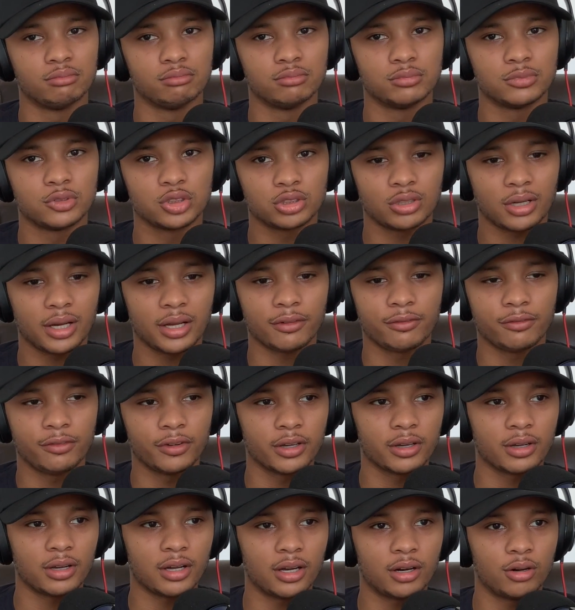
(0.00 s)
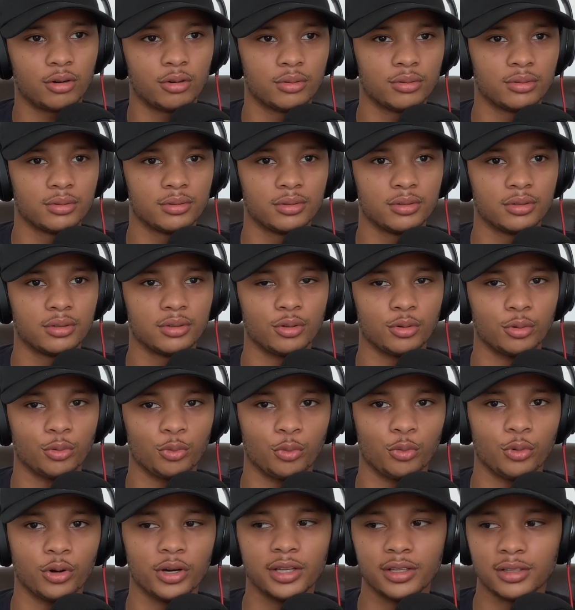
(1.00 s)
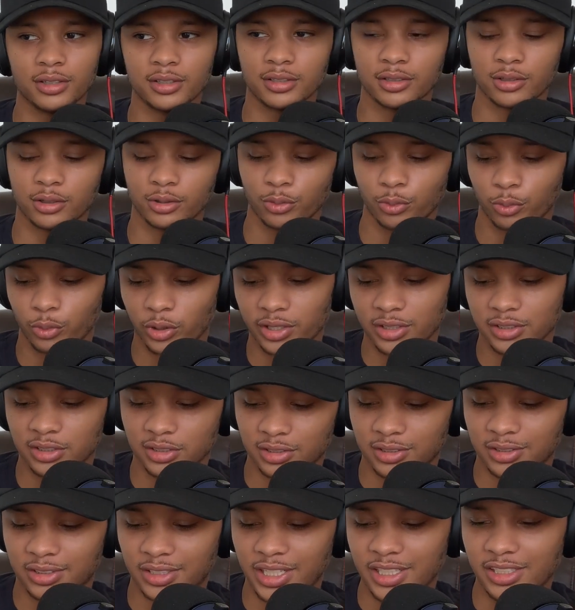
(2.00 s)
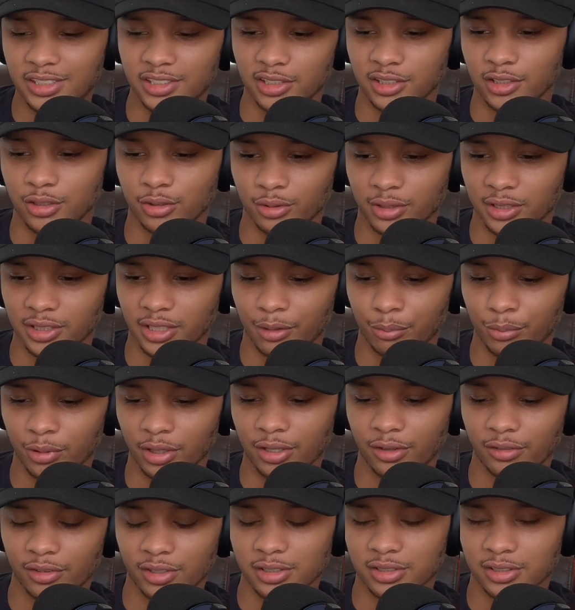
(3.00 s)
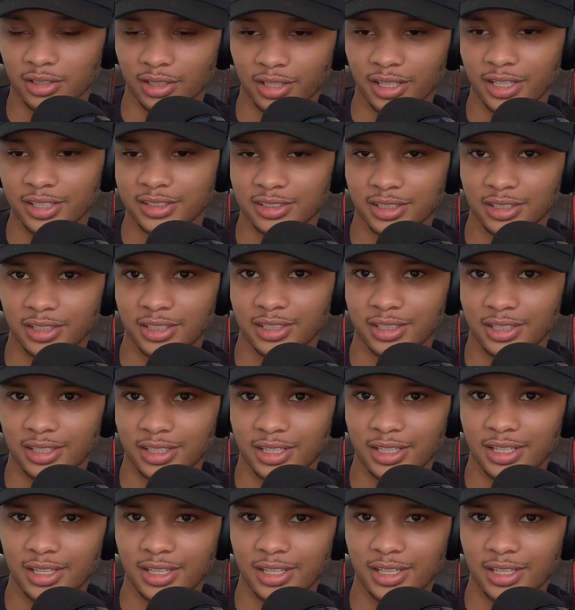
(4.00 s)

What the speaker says: try to figure out what it's teaching you, because I believe there's a lesson in